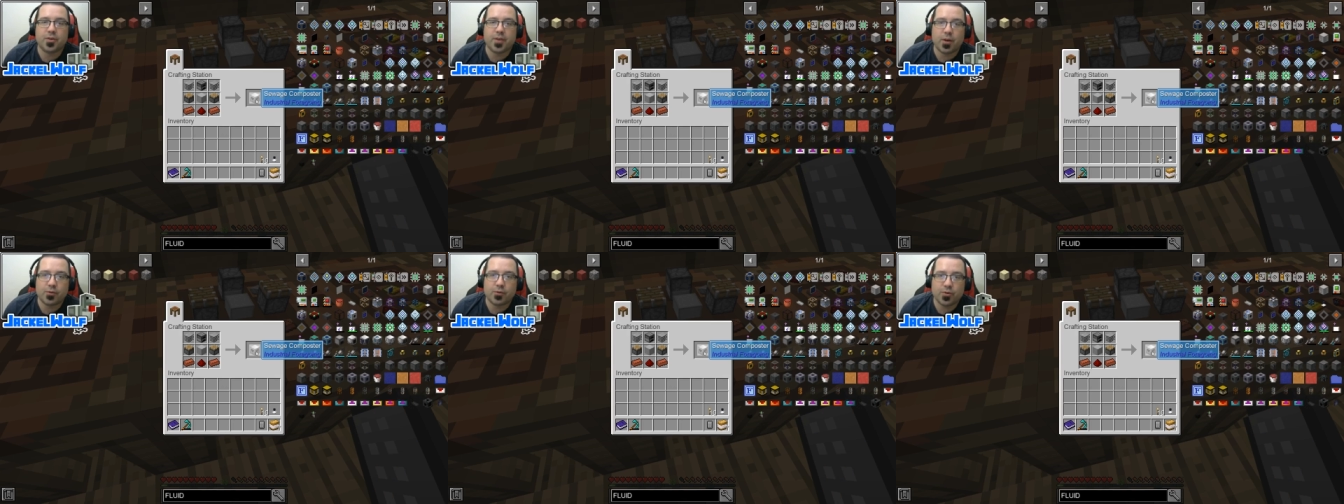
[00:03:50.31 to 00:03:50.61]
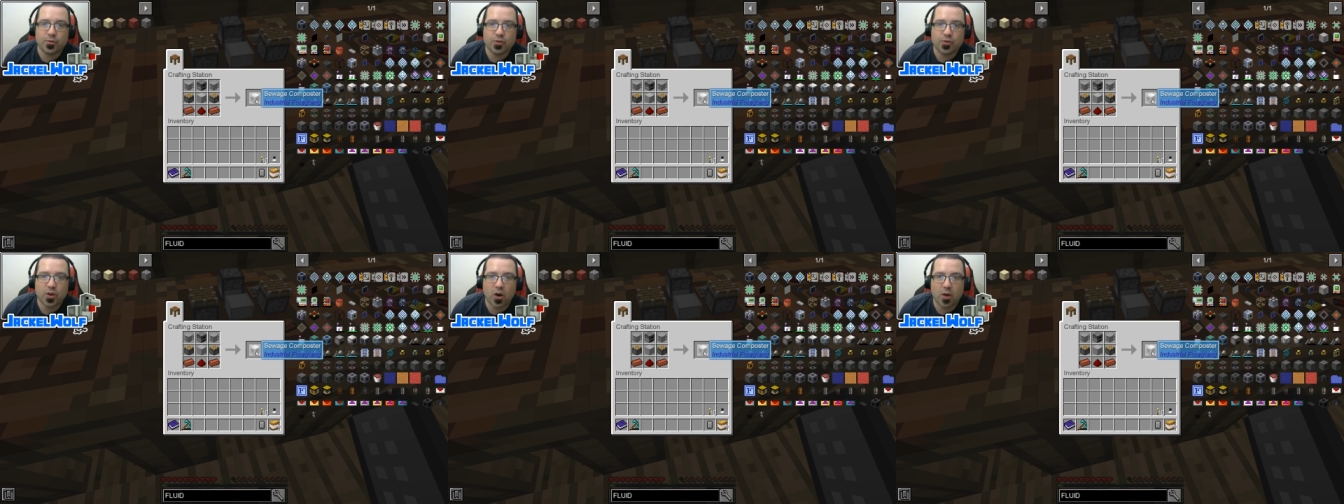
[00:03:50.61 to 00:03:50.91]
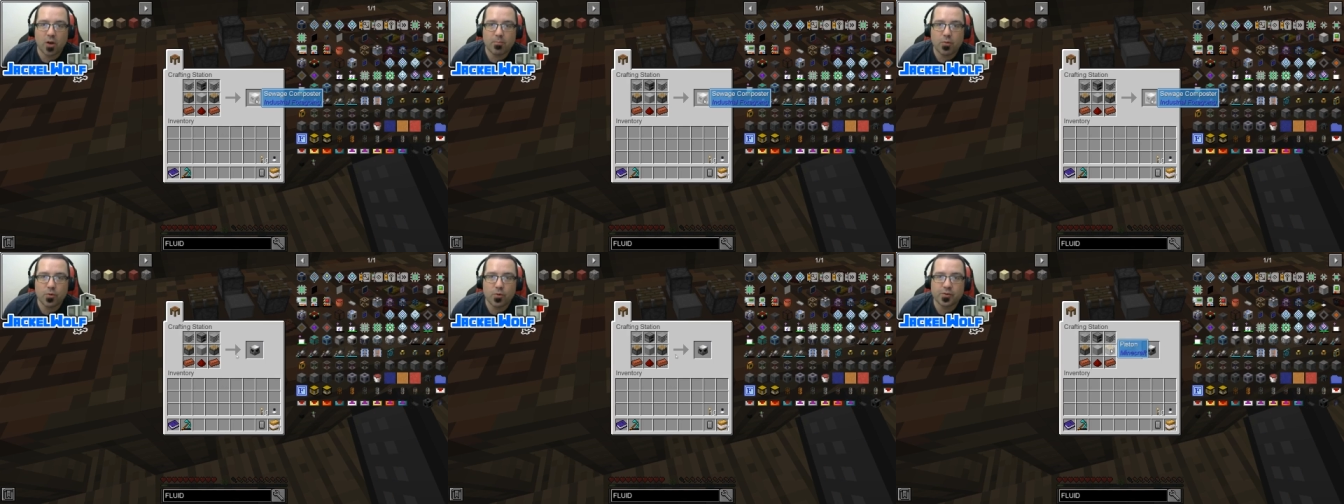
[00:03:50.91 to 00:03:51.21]
Now, sewage
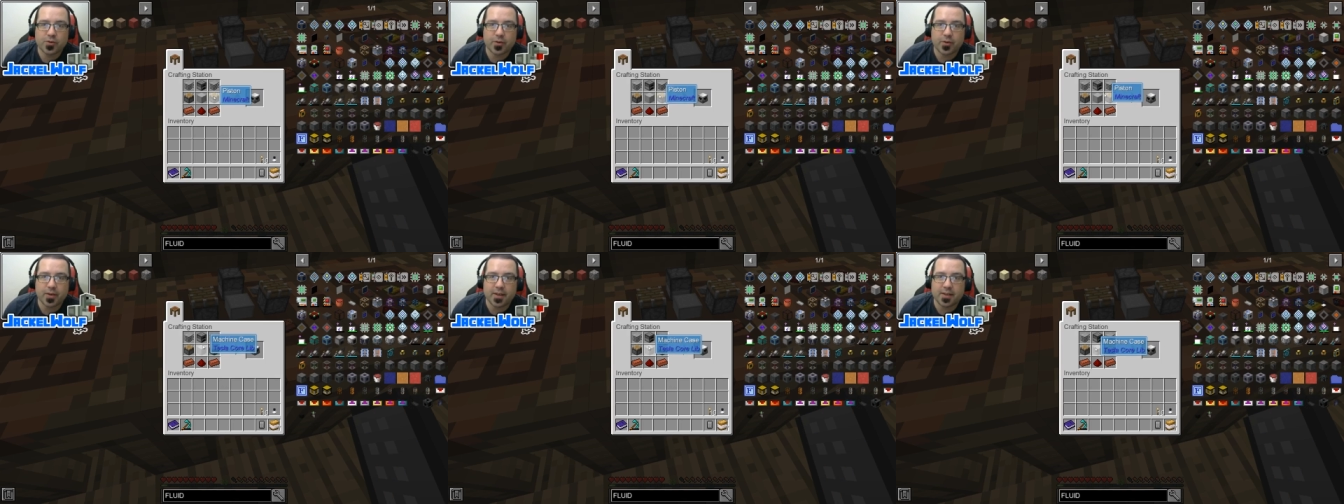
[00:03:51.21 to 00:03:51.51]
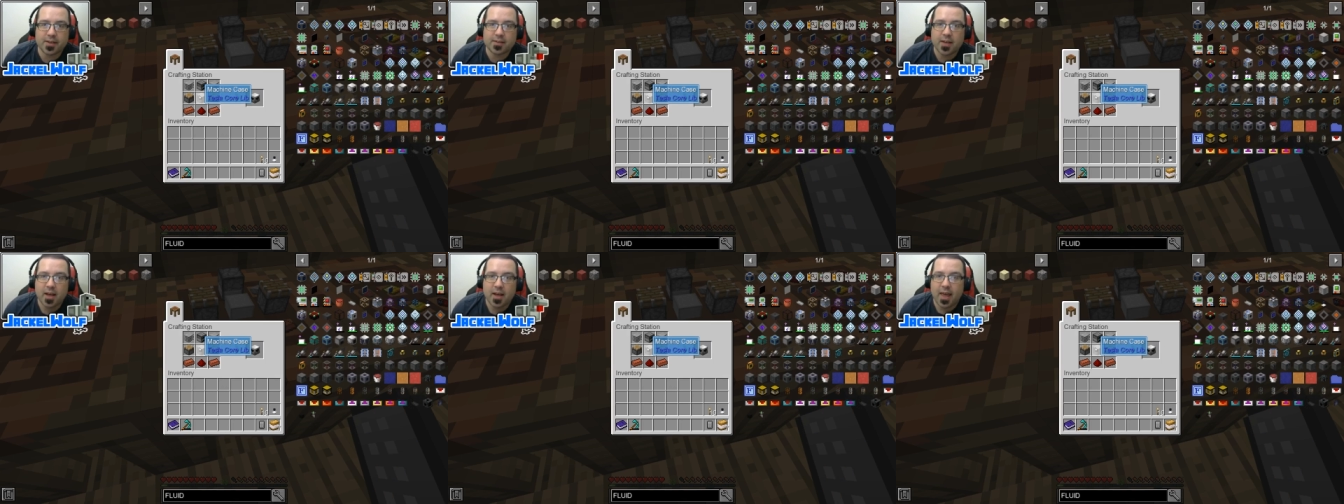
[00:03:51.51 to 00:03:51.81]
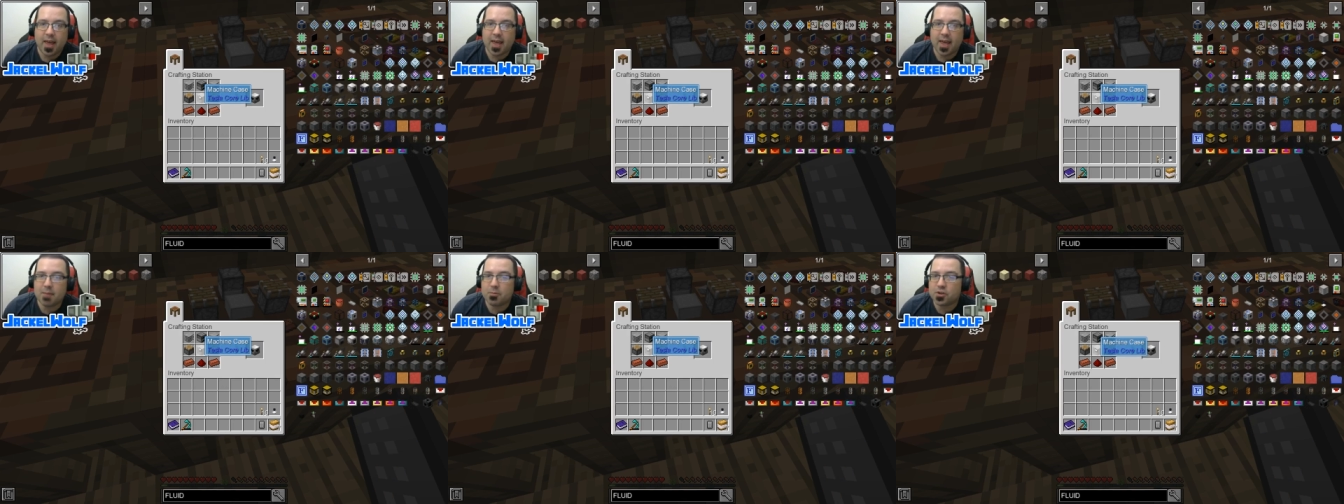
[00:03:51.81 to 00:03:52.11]
composter is
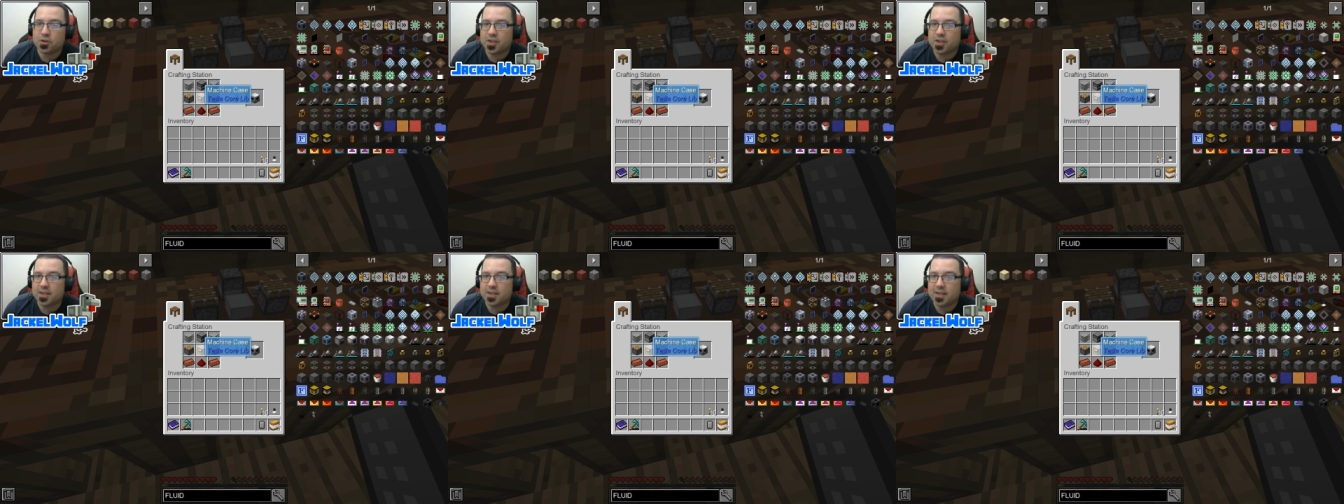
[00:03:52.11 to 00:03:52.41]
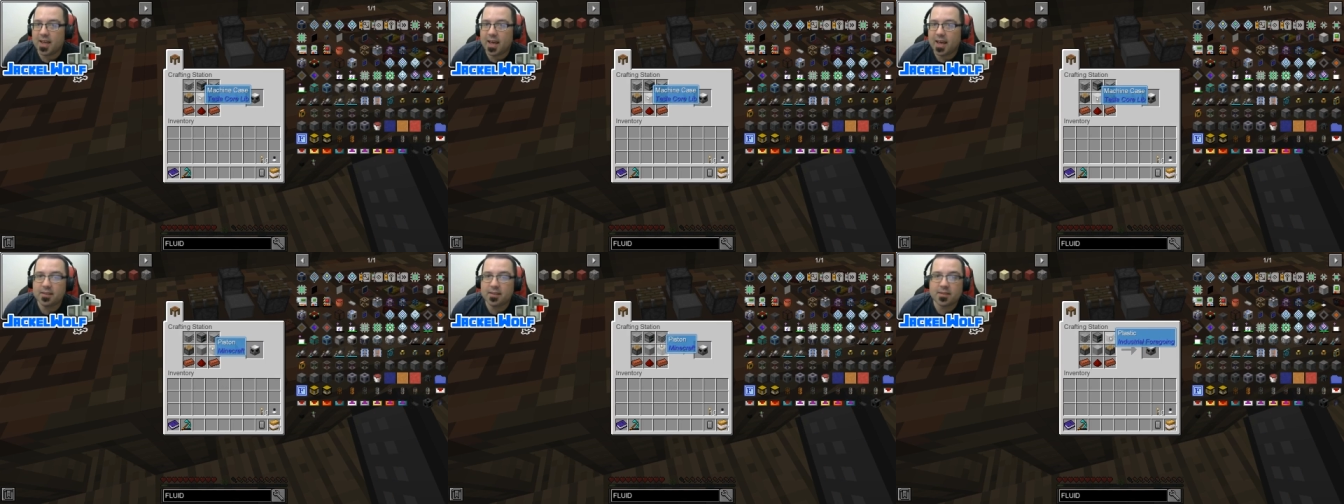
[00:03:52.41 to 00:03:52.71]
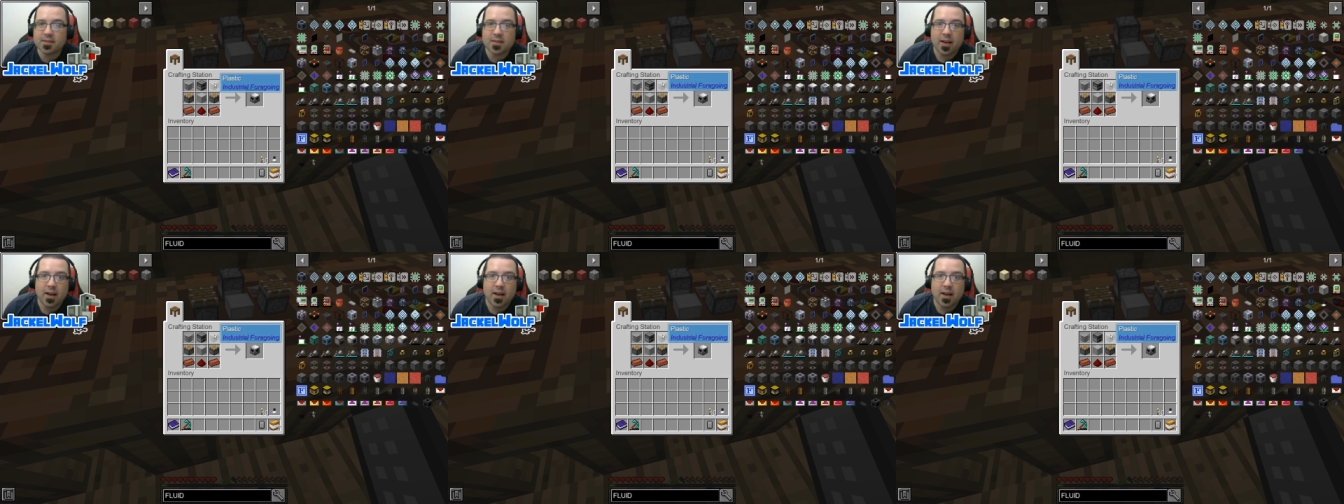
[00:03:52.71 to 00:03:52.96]
a machine case,